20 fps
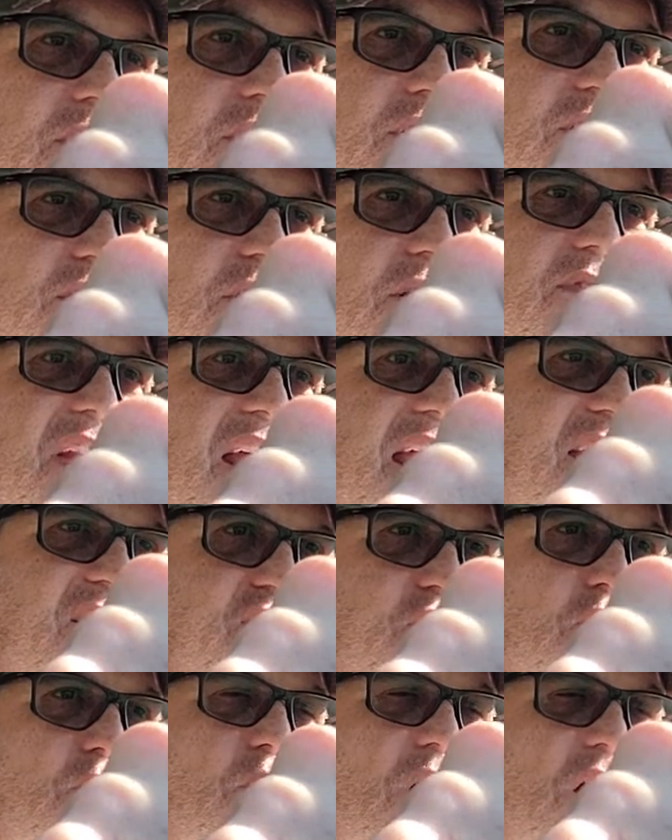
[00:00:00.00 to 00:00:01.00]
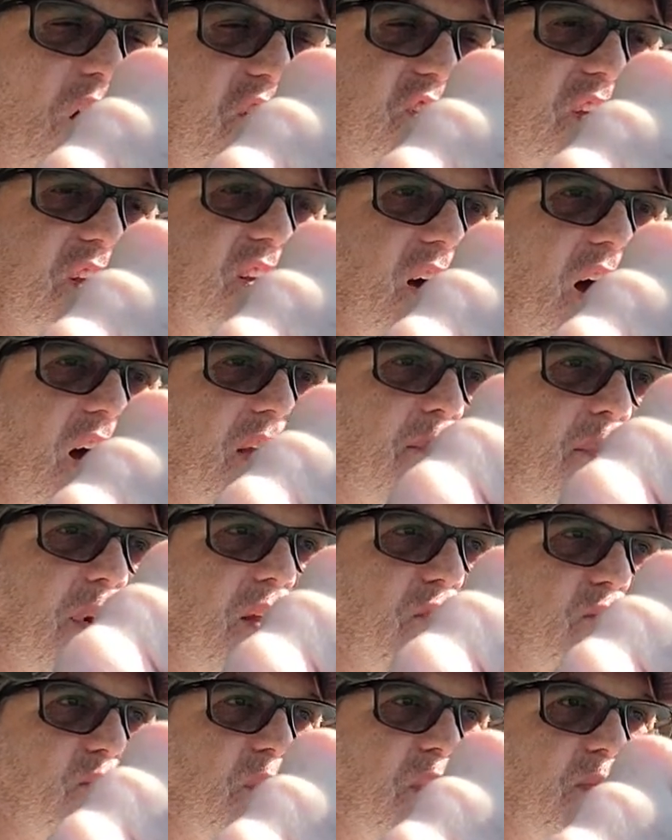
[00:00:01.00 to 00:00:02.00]
you don't have an issue watching
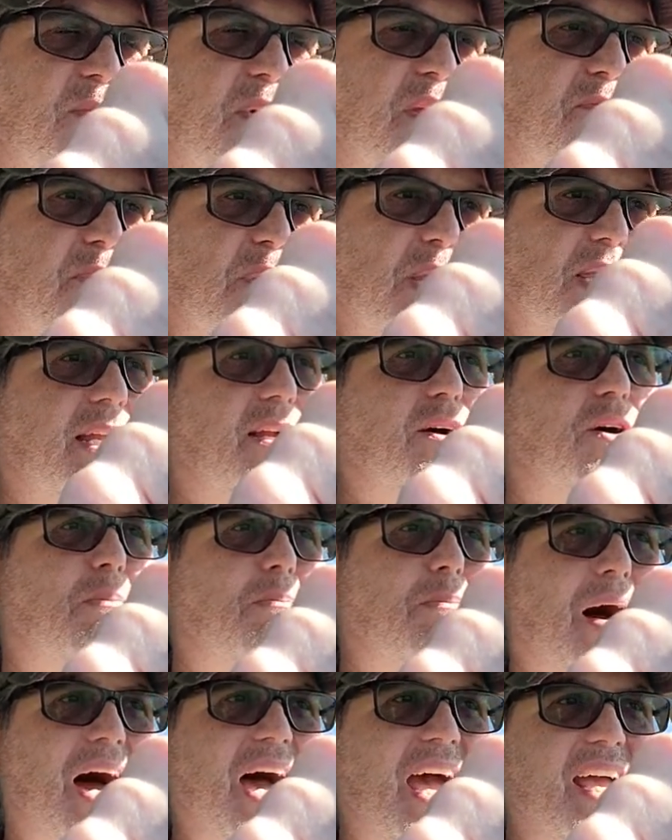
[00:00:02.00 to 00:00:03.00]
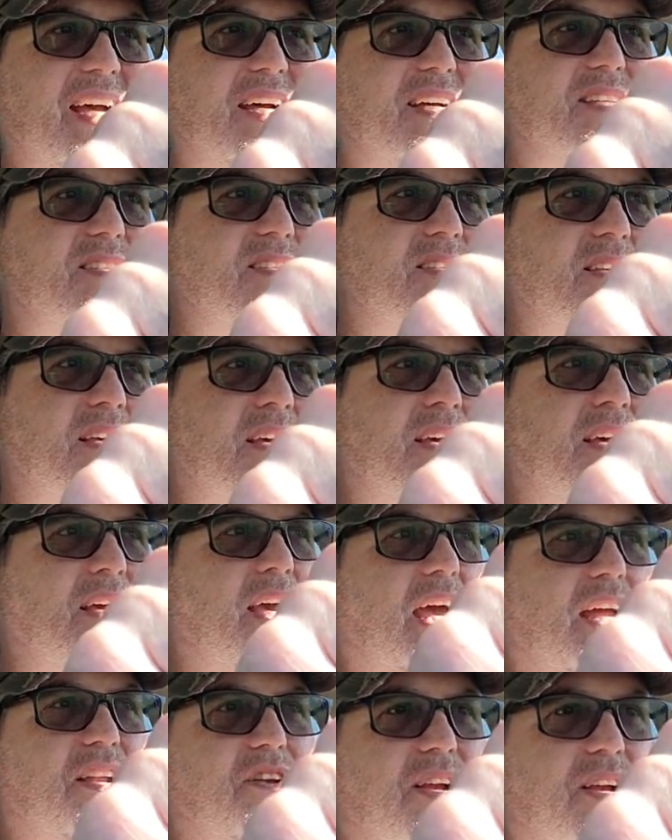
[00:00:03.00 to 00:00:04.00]
documentaries with a bit of political bias
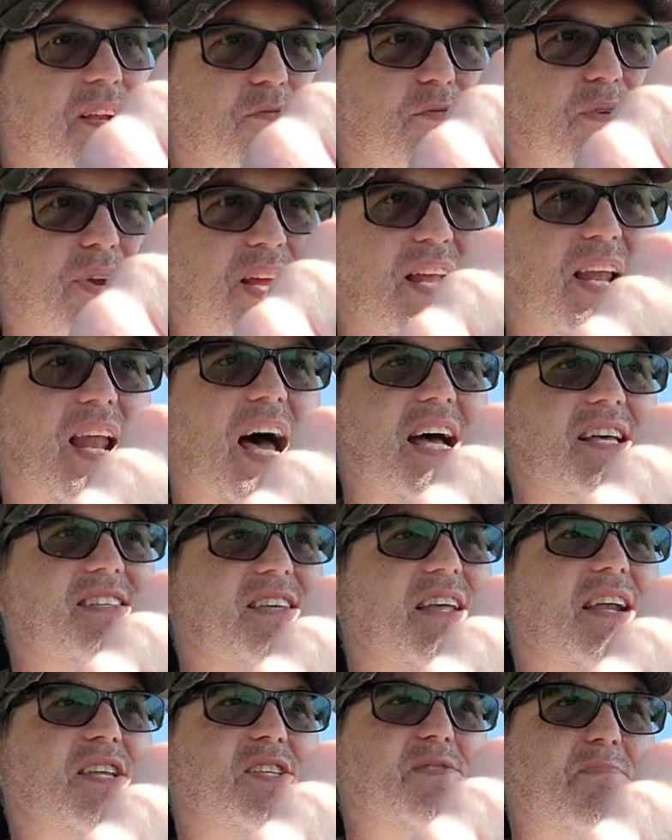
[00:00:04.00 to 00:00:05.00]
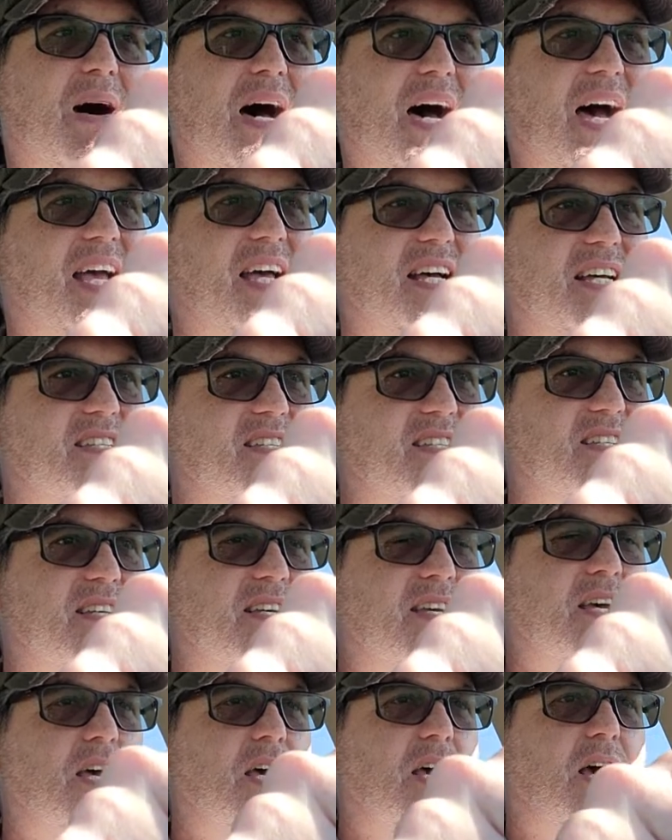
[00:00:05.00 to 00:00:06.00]
and you can realize that it's biased.
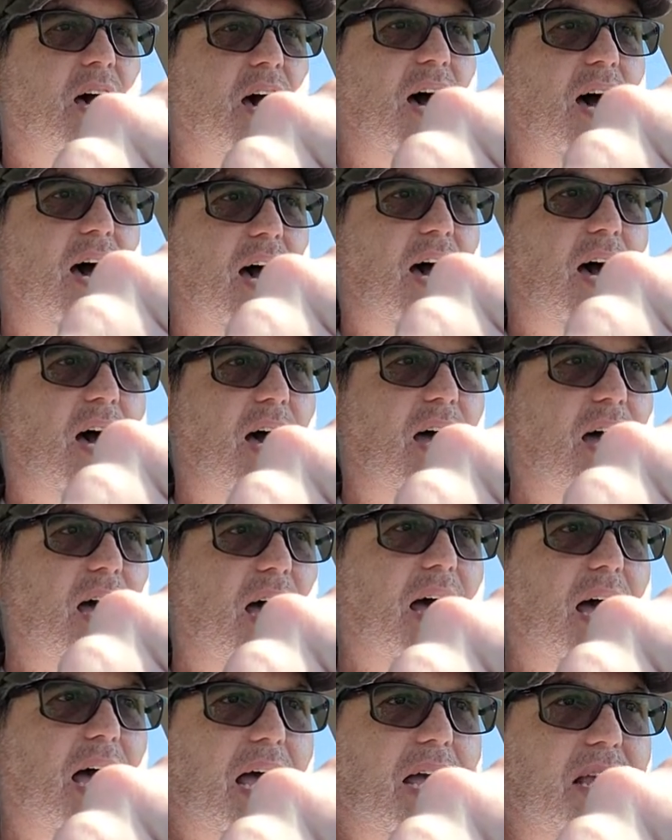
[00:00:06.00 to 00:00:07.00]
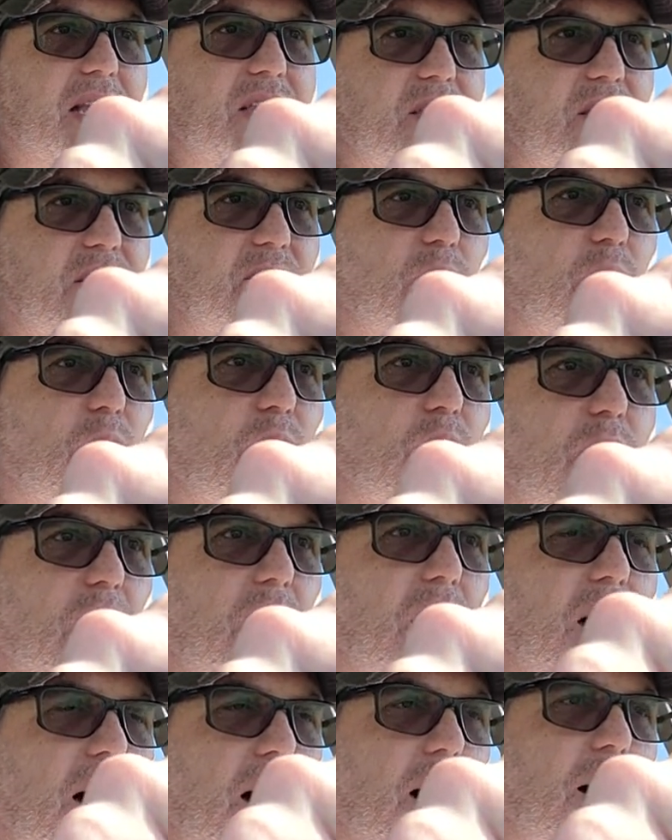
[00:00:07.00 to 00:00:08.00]
Uh,
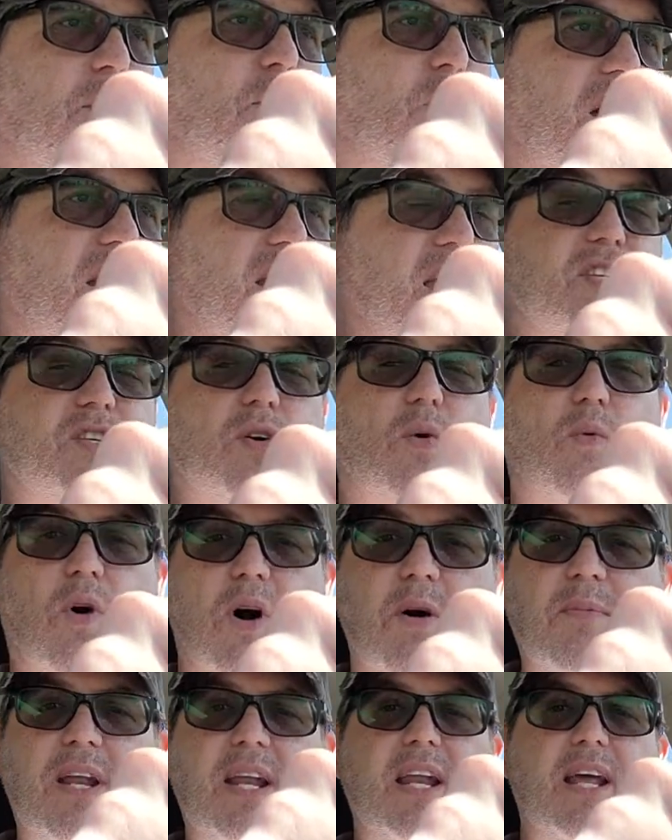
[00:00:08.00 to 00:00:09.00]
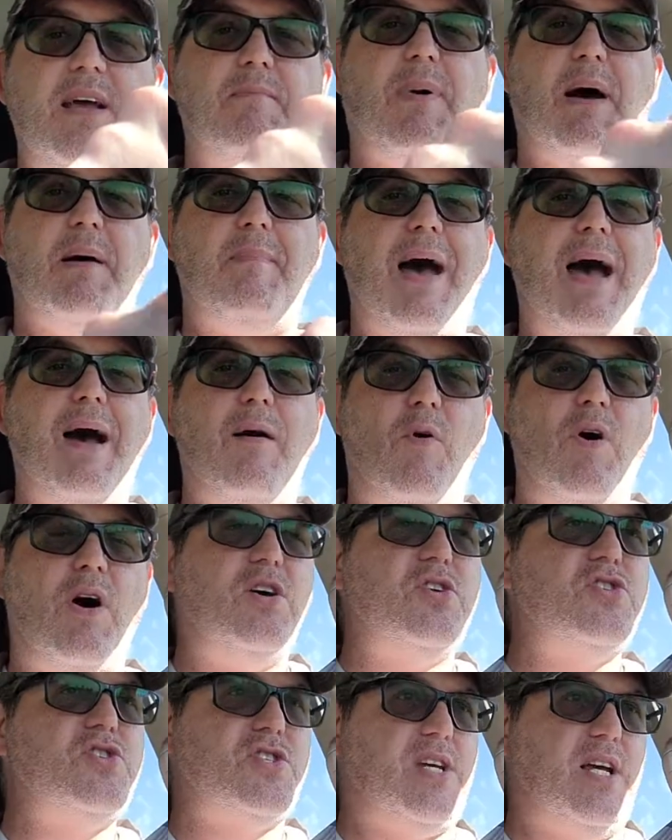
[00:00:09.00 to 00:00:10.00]
uh what is a Woman by Matt
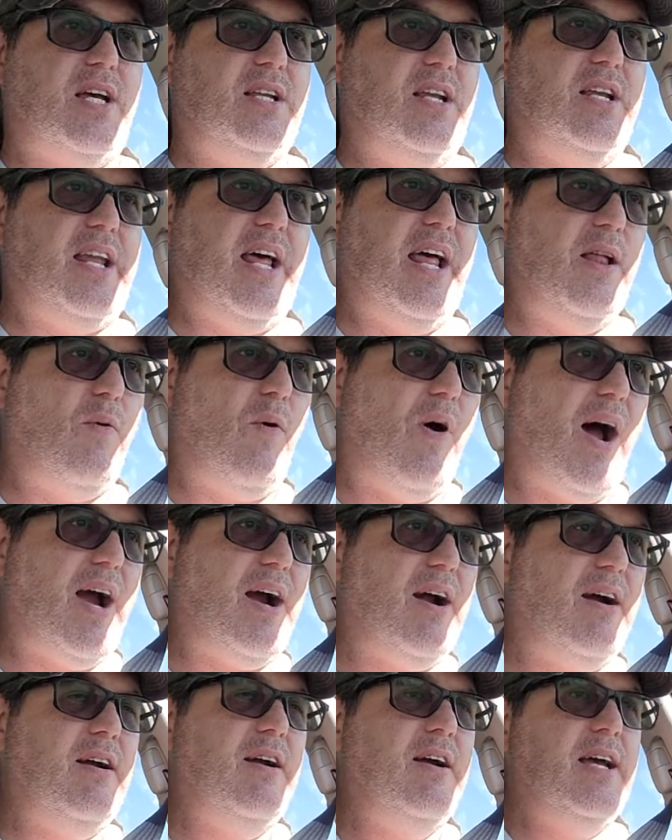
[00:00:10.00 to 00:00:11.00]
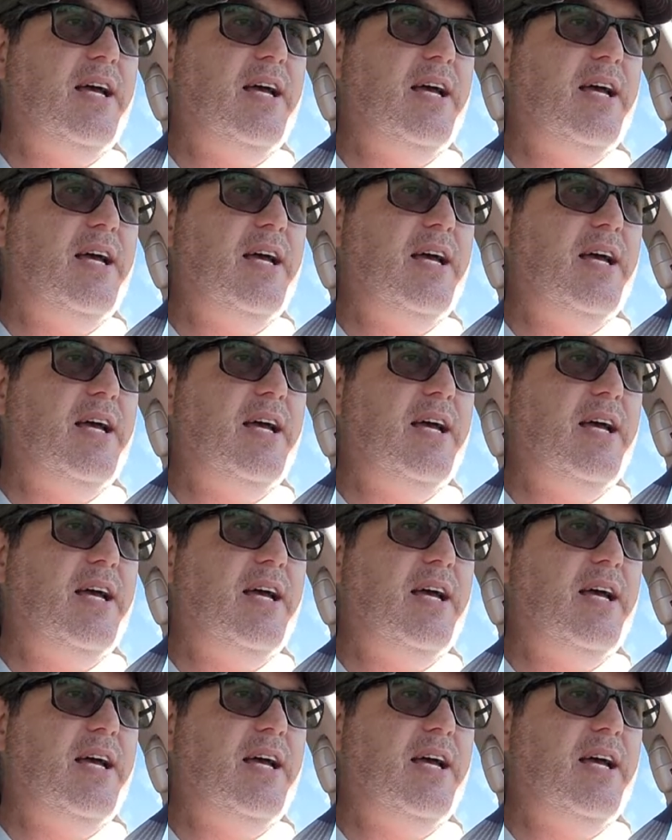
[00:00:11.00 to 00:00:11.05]
Walsh and the Daily Wire